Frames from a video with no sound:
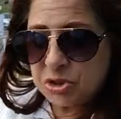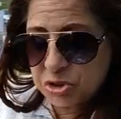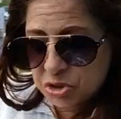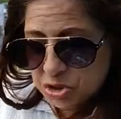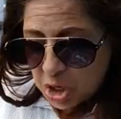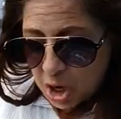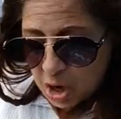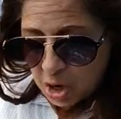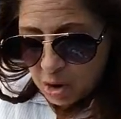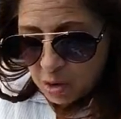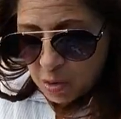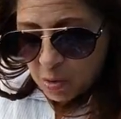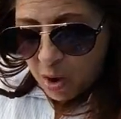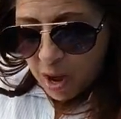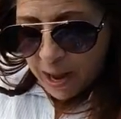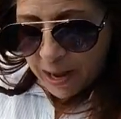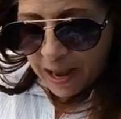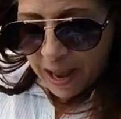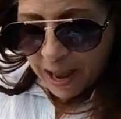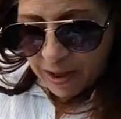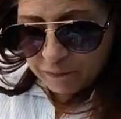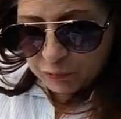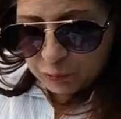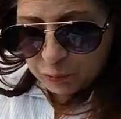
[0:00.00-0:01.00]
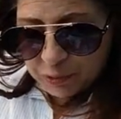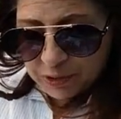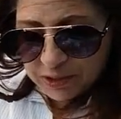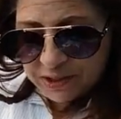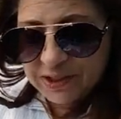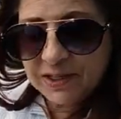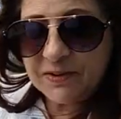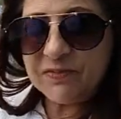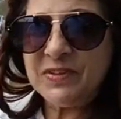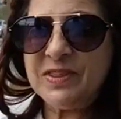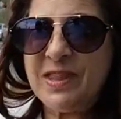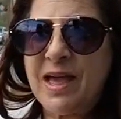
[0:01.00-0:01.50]
So I haven't really
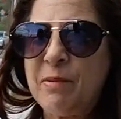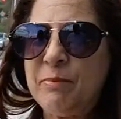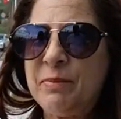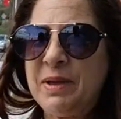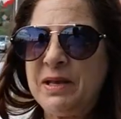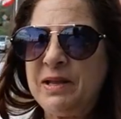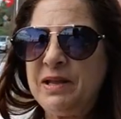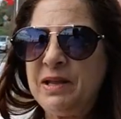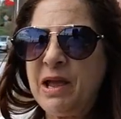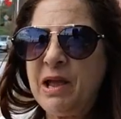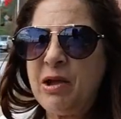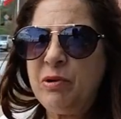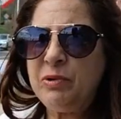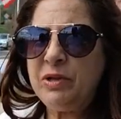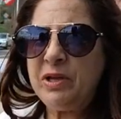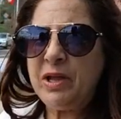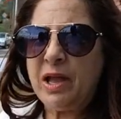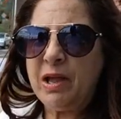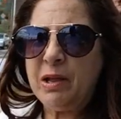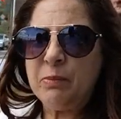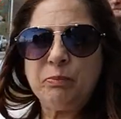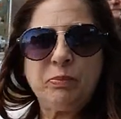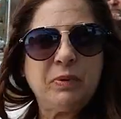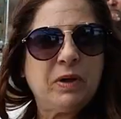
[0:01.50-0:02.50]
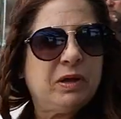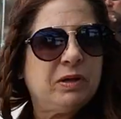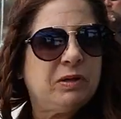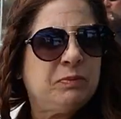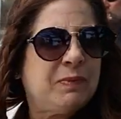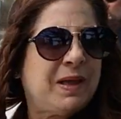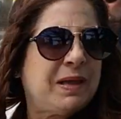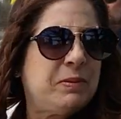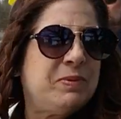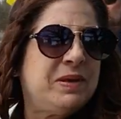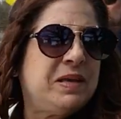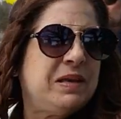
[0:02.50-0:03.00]
given that many out yet, but
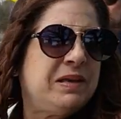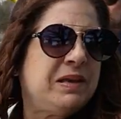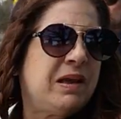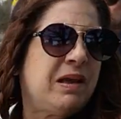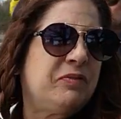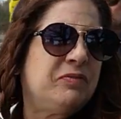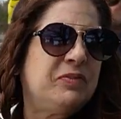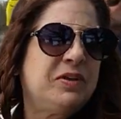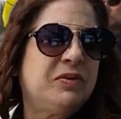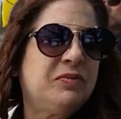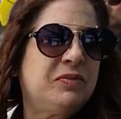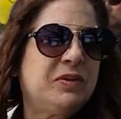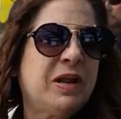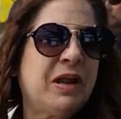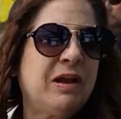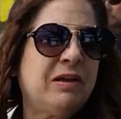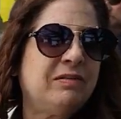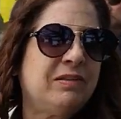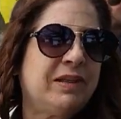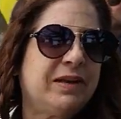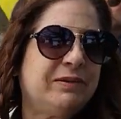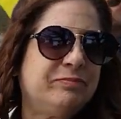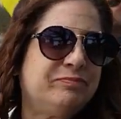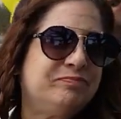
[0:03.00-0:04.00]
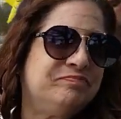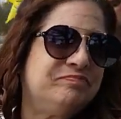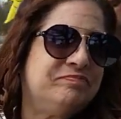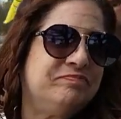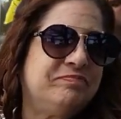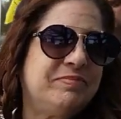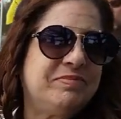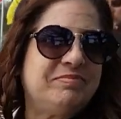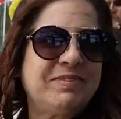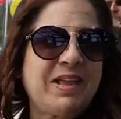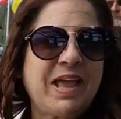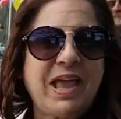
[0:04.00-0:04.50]
maybe I've given out like
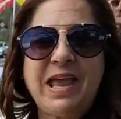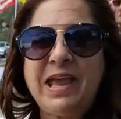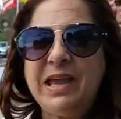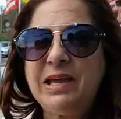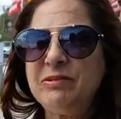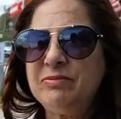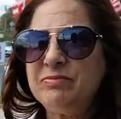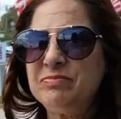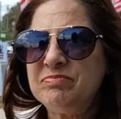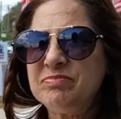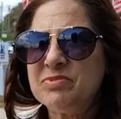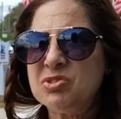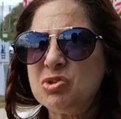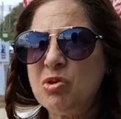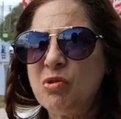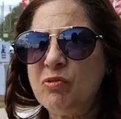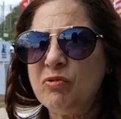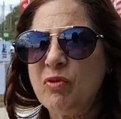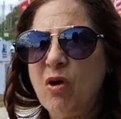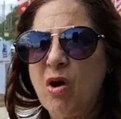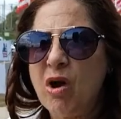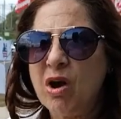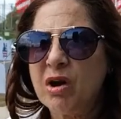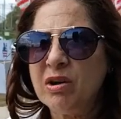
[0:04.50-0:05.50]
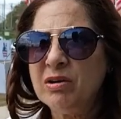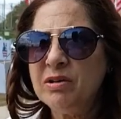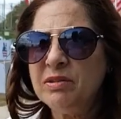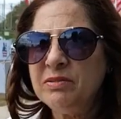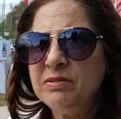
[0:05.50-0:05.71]
8 so far.